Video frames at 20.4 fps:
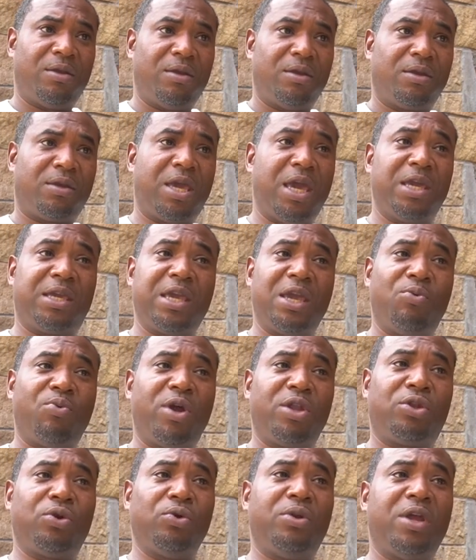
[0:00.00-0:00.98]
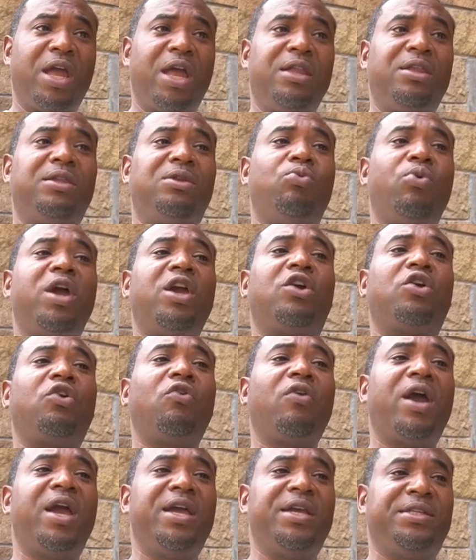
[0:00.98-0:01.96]
Kiki went through there and went
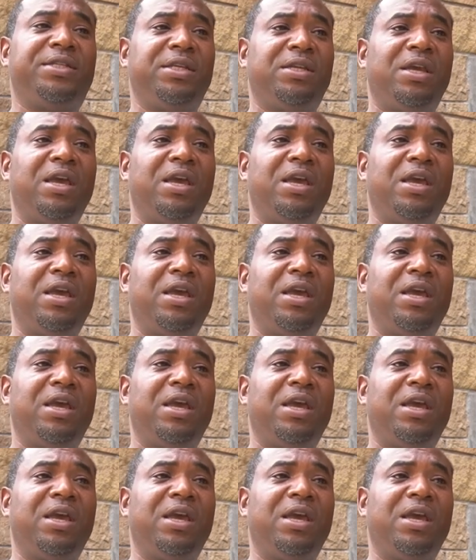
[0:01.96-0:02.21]
crazy.